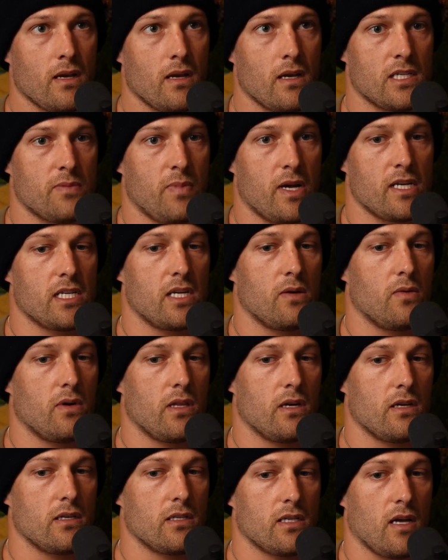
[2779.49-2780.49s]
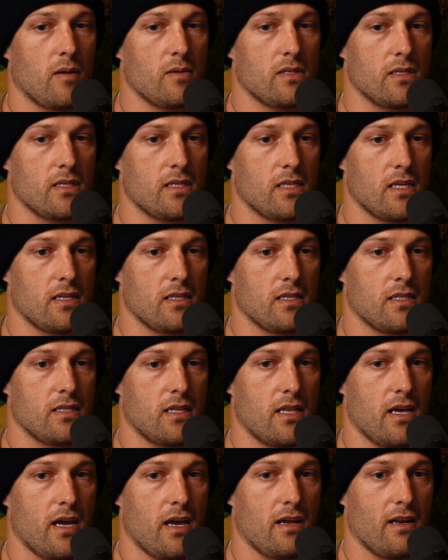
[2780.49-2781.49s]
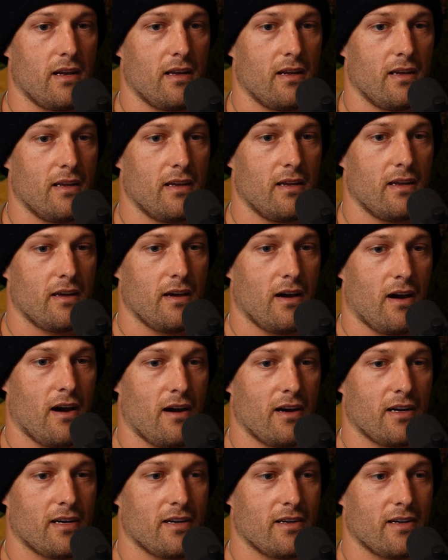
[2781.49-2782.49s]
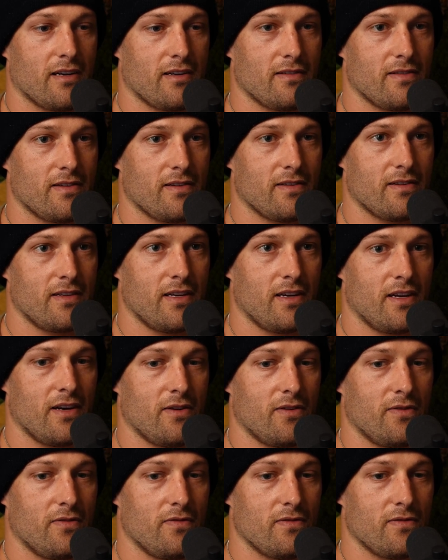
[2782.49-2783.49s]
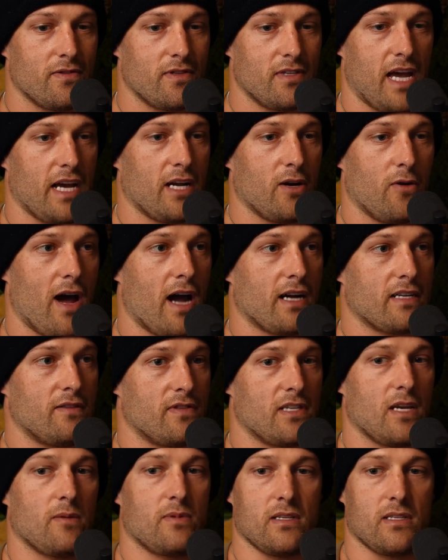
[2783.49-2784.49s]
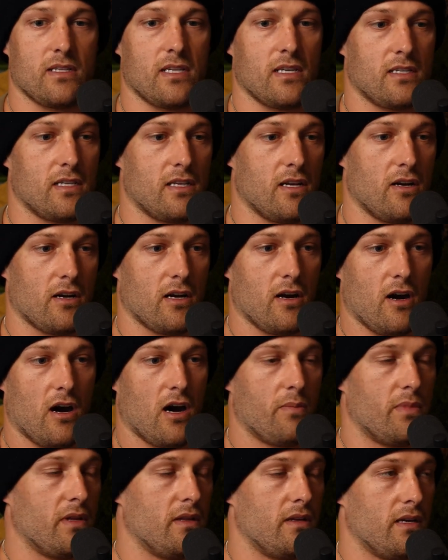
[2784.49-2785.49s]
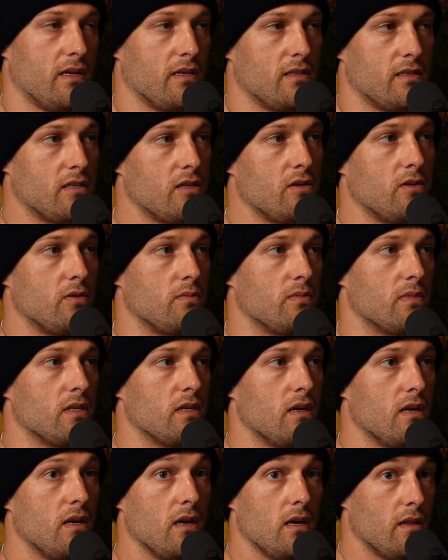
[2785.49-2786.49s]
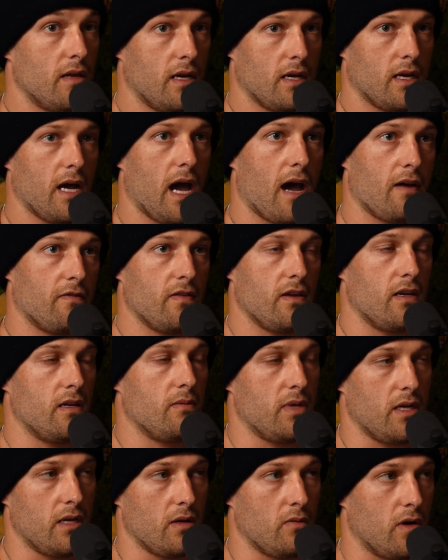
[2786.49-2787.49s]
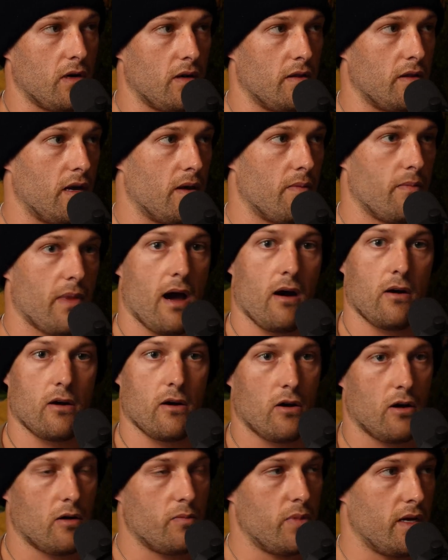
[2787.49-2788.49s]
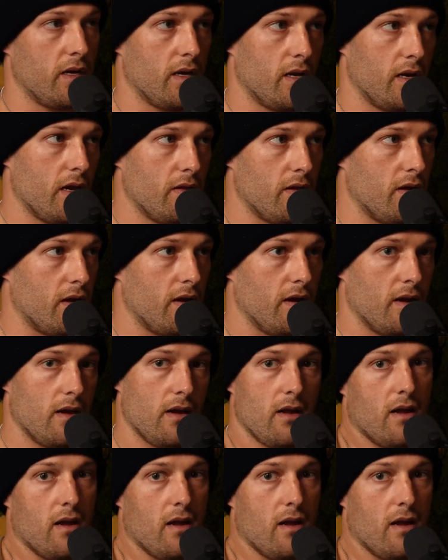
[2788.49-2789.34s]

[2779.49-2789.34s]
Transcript: especially when there's substances that are, psychoactive substances that are commonly consumed, like caffeine being one of them, alcohol being another.